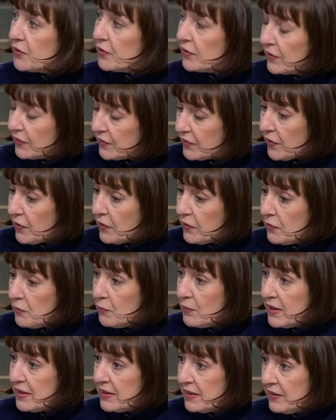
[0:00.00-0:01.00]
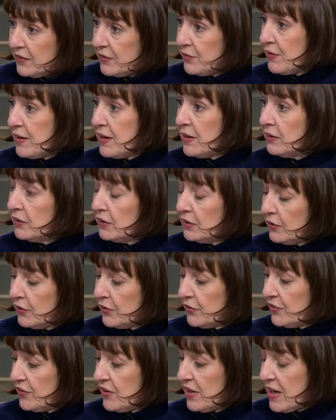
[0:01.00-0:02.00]
doing so when Israel
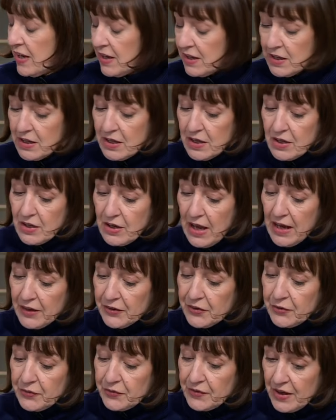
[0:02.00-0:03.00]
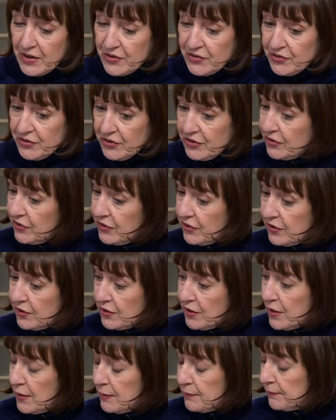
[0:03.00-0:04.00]
lodged their accusation
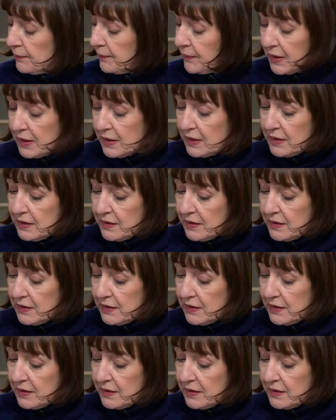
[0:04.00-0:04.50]
that um,